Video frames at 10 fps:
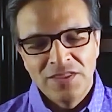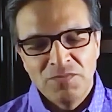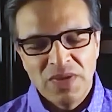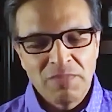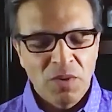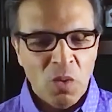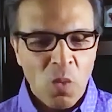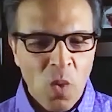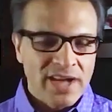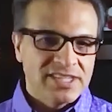People
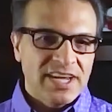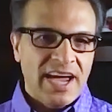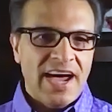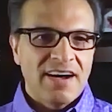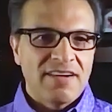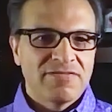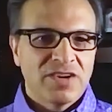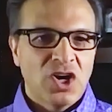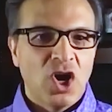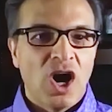want to have
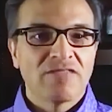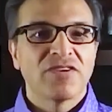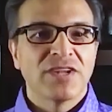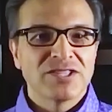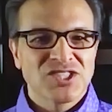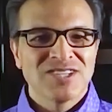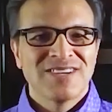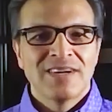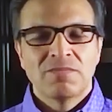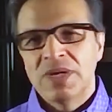confidence.